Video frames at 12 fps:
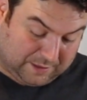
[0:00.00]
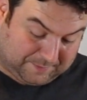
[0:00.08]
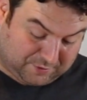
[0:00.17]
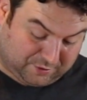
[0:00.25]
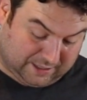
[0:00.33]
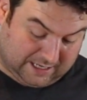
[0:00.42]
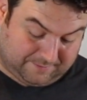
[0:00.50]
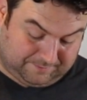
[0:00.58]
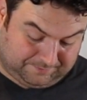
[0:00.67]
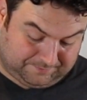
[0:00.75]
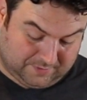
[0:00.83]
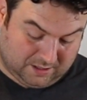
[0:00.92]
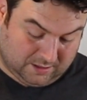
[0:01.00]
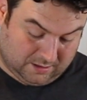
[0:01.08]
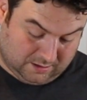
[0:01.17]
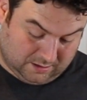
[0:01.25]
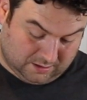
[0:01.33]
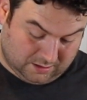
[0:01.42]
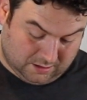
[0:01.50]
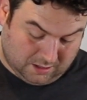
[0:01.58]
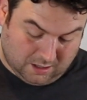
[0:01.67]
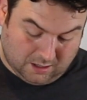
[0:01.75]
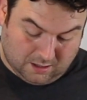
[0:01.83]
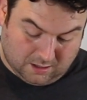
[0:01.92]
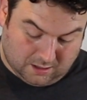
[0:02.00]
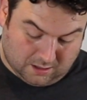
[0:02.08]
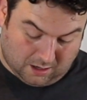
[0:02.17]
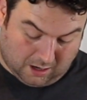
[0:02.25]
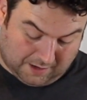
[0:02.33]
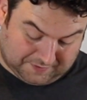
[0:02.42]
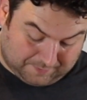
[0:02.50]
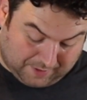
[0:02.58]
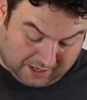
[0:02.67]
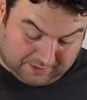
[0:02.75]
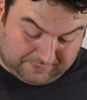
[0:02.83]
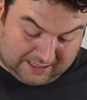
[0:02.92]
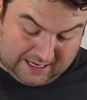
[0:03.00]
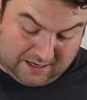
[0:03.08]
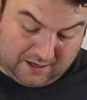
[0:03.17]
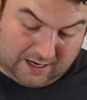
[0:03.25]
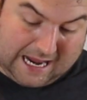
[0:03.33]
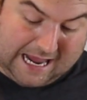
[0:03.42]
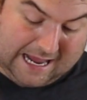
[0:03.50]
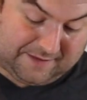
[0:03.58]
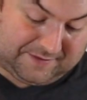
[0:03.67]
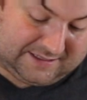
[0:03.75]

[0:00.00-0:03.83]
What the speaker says: whipped cream on the bottom layer and the